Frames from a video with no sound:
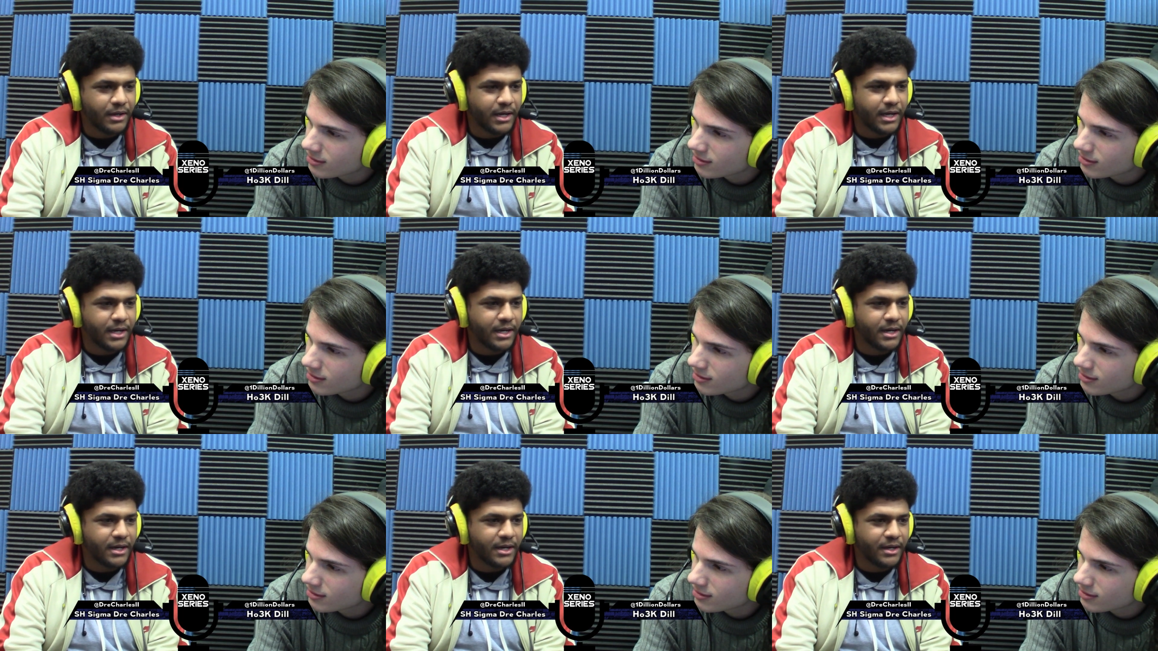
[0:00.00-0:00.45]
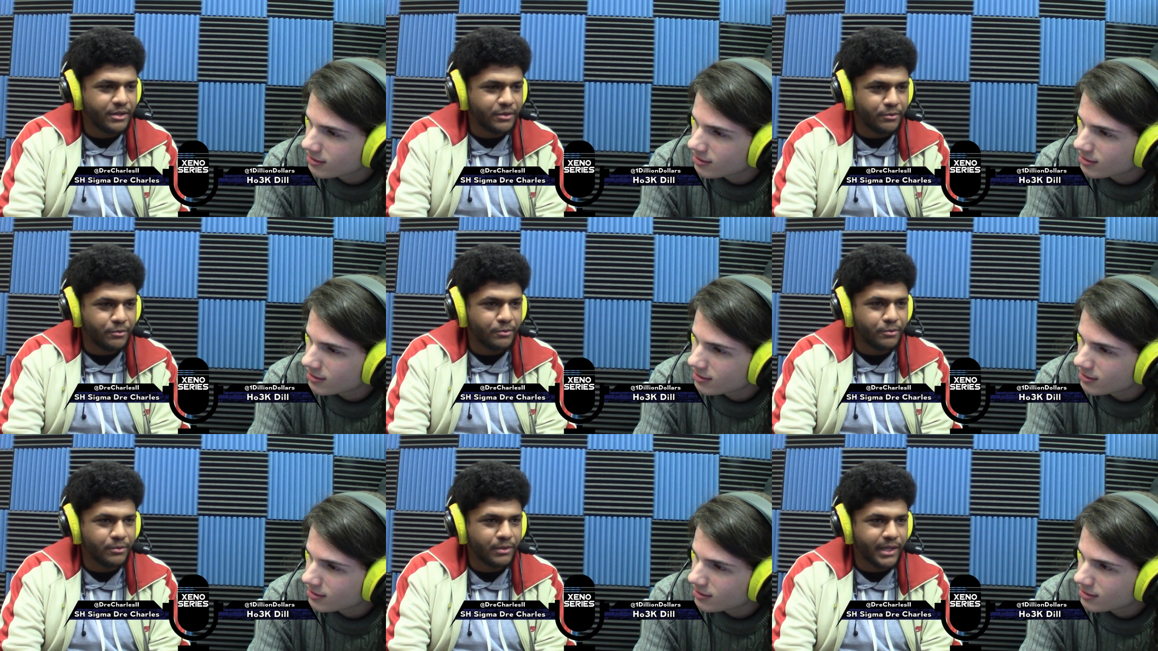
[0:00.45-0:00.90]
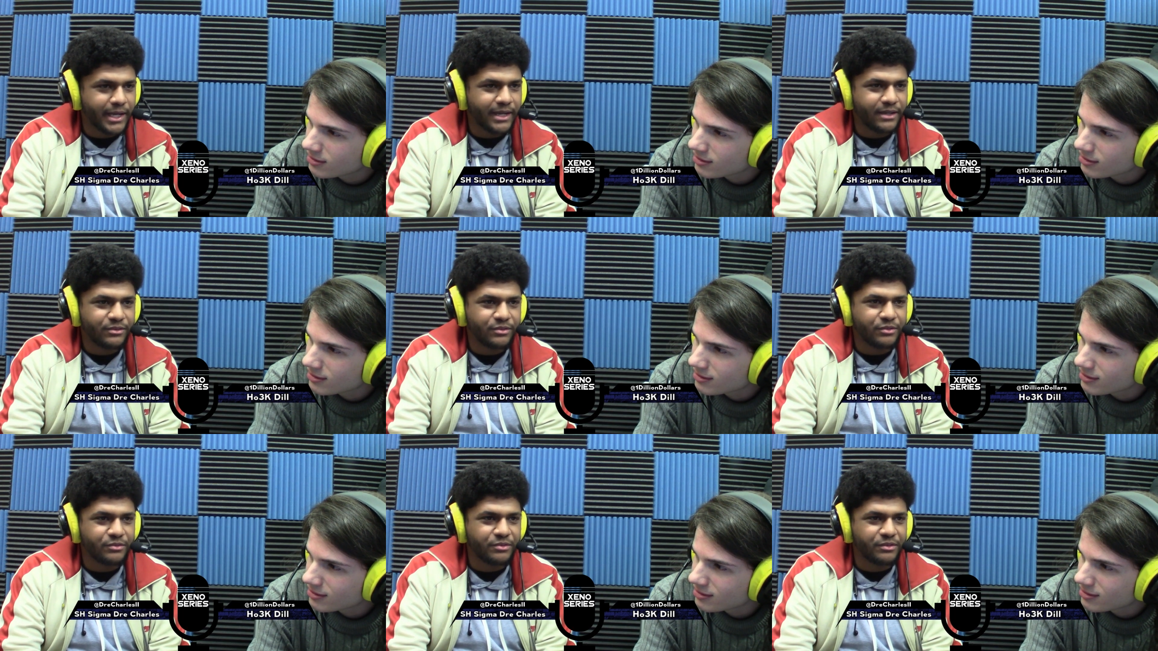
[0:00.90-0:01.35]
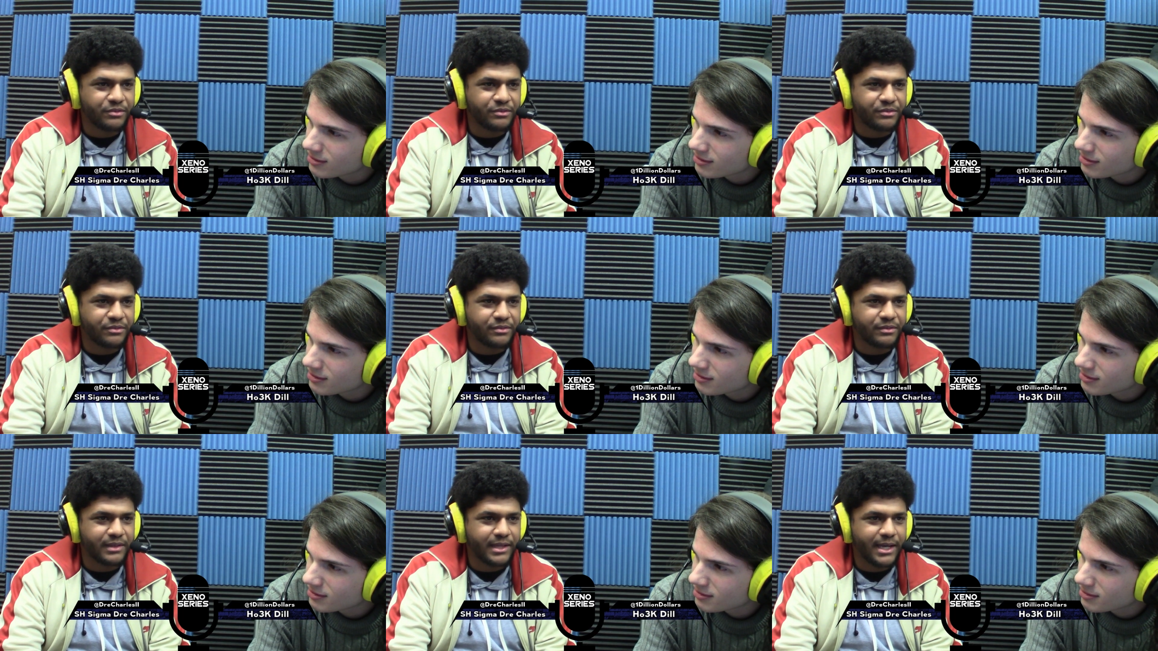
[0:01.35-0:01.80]
Speaker 1: Uh, you like to
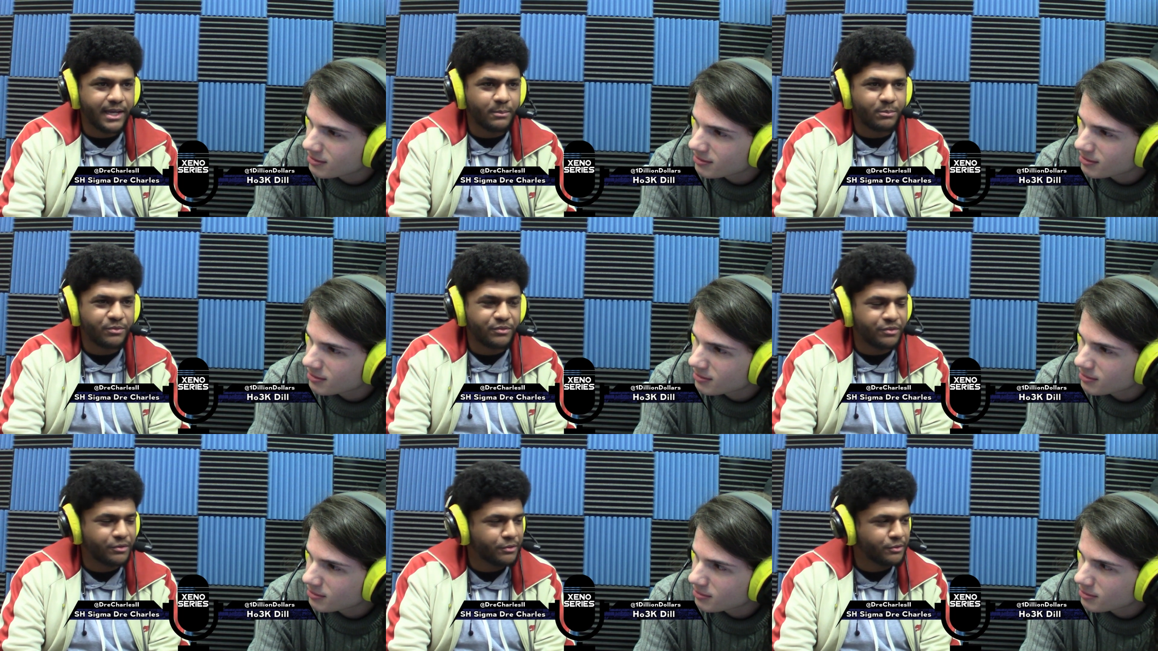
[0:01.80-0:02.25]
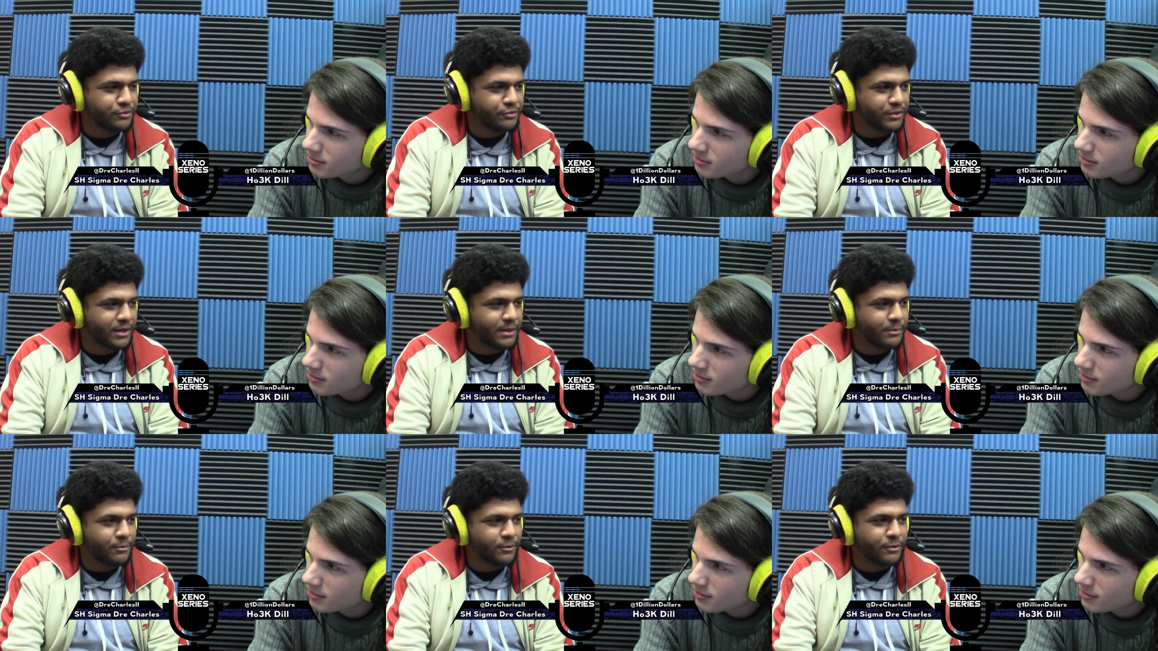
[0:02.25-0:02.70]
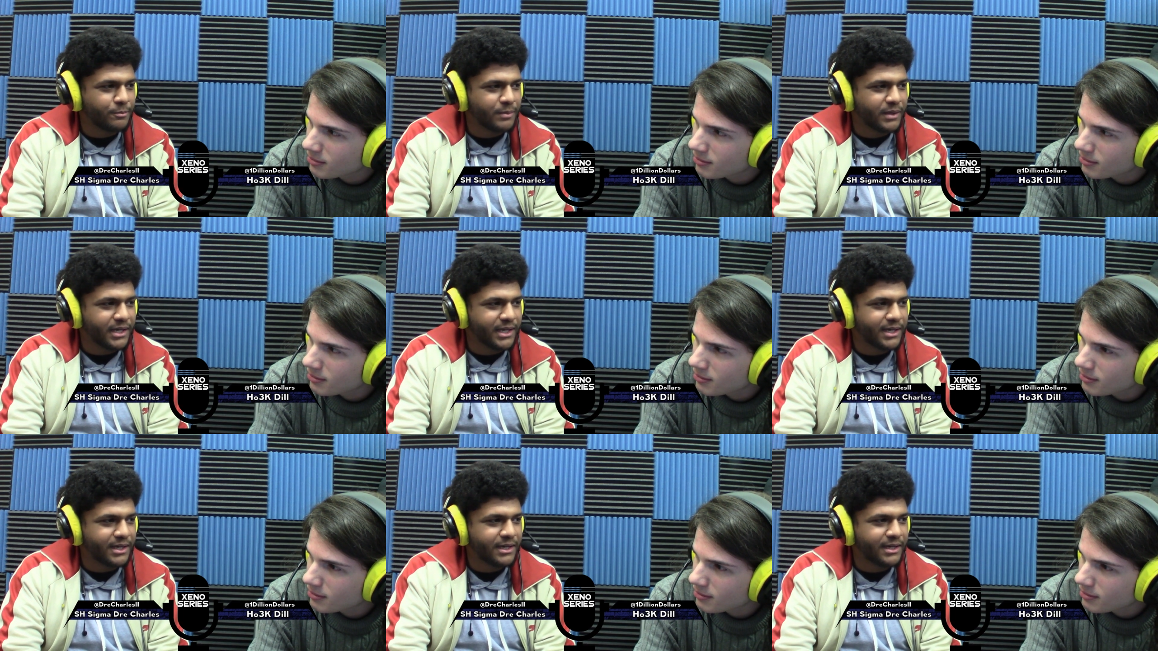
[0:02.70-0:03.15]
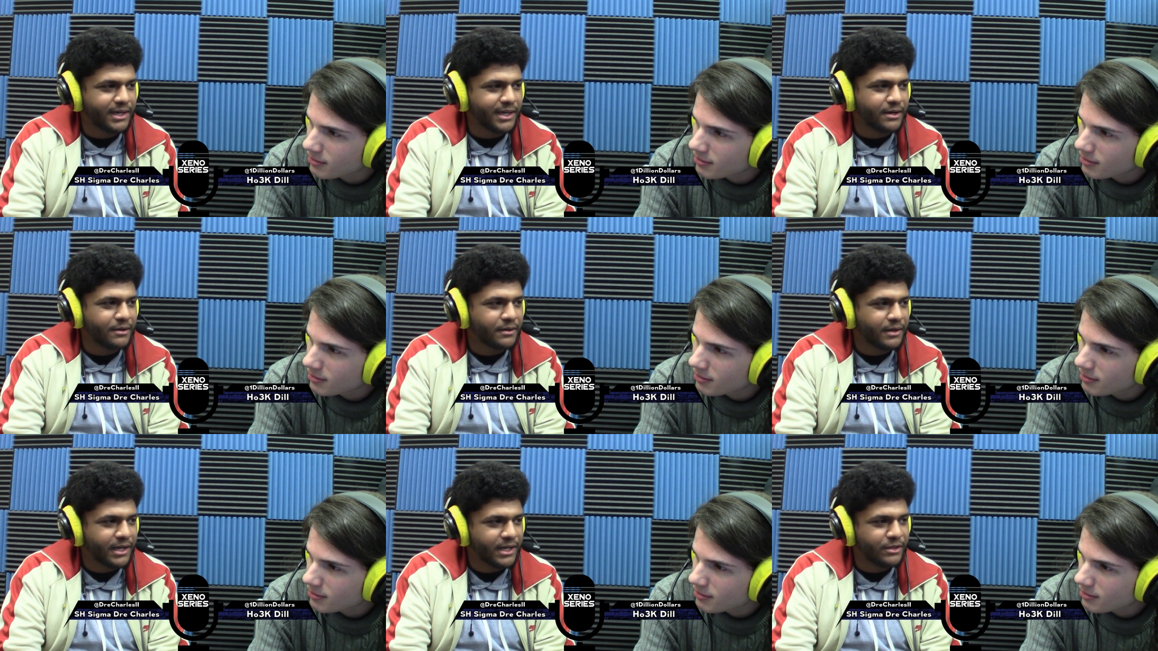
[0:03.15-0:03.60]
just snipe shield drop with banana now,